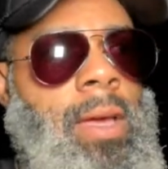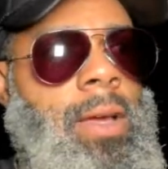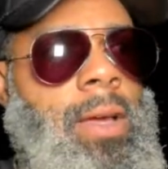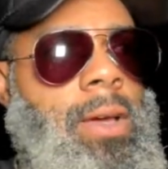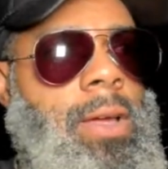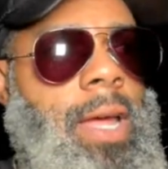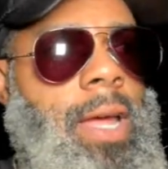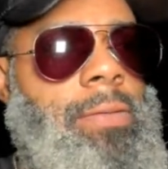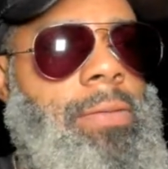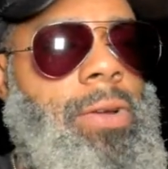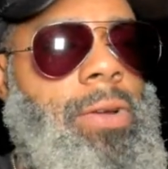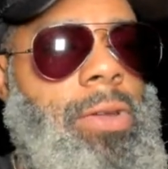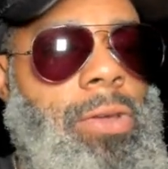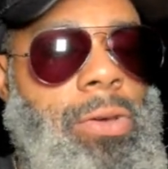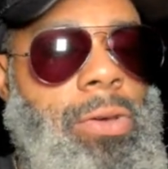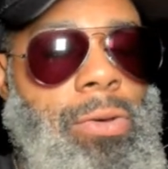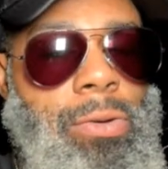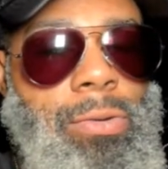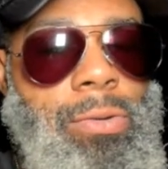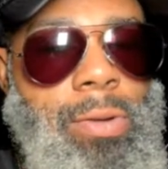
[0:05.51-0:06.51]
Good
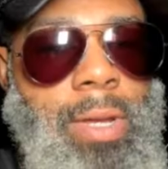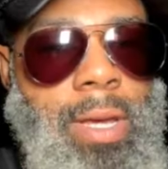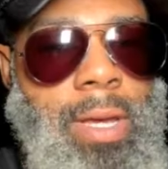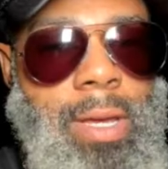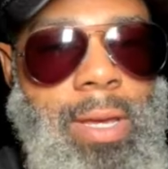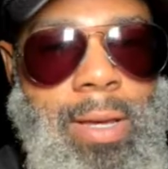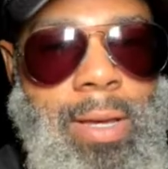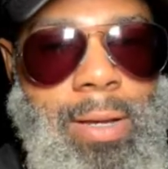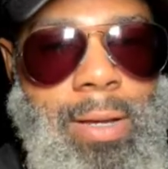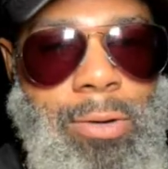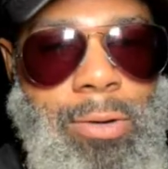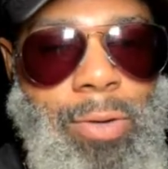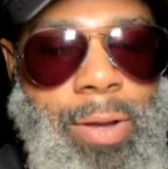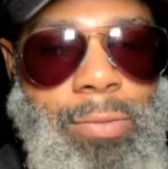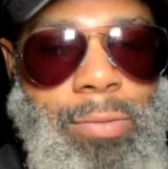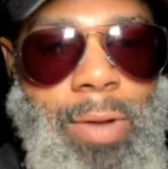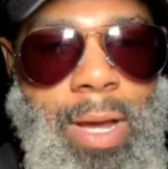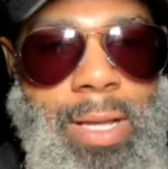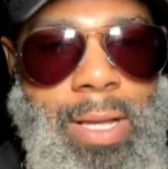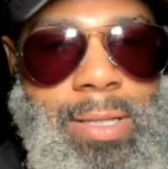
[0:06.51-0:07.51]
afternoon,
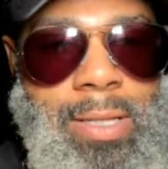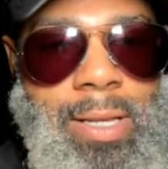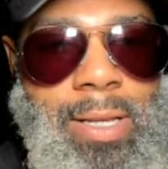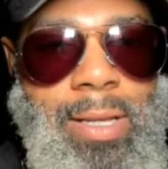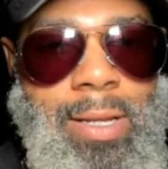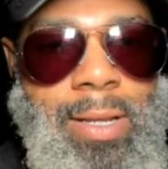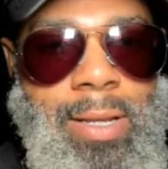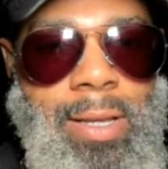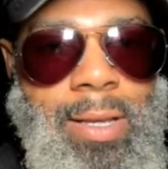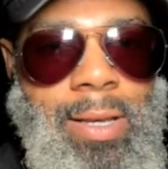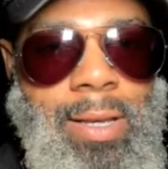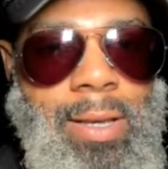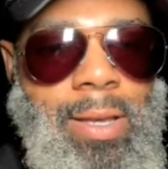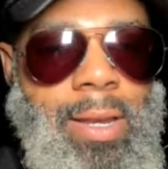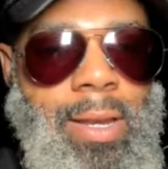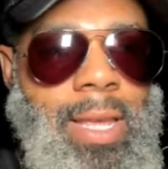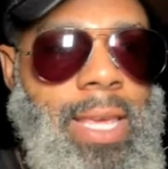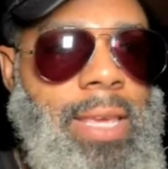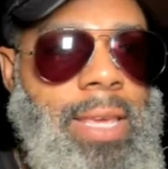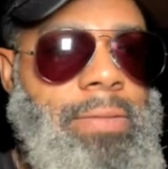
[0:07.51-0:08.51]
grand rising,
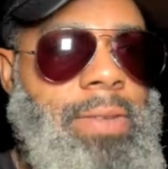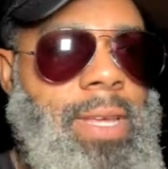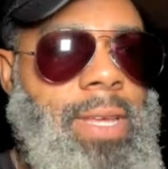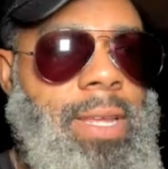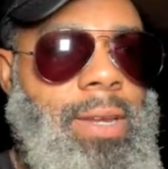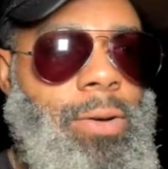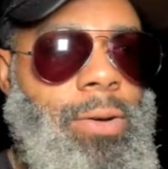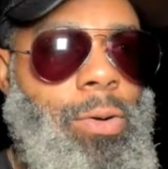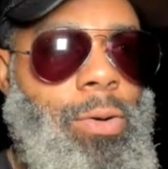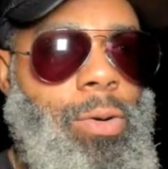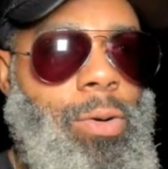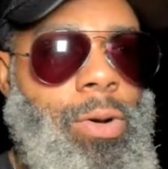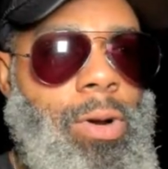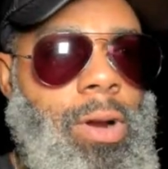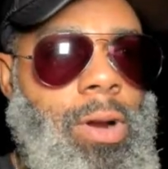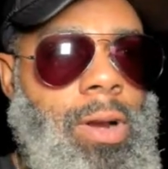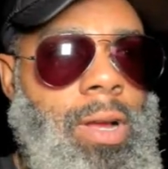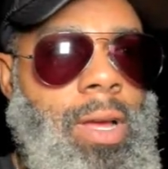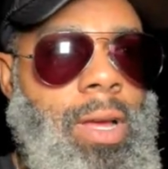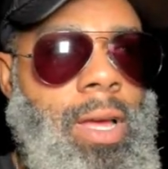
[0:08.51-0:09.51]
good evening,
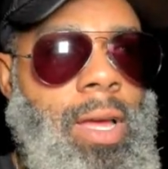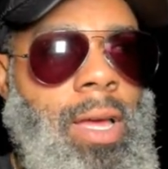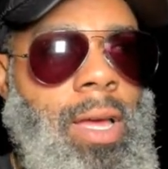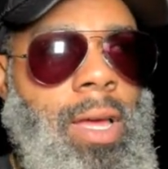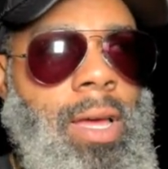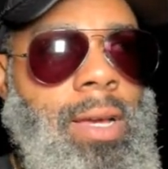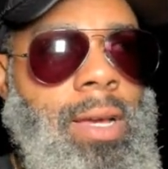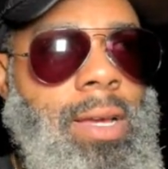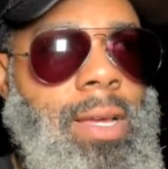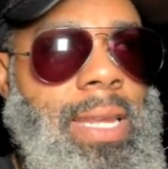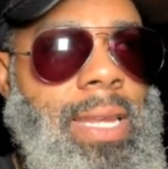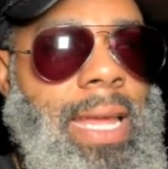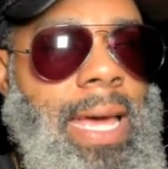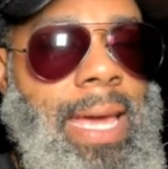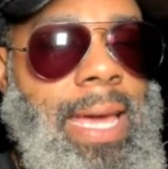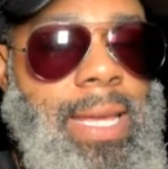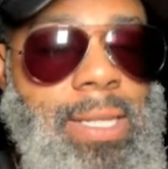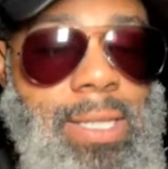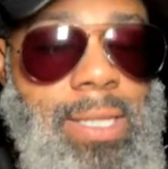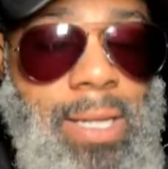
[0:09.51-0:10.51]
or good
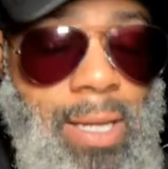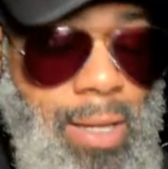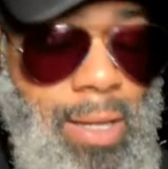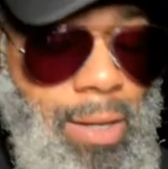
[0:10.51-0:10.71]
night,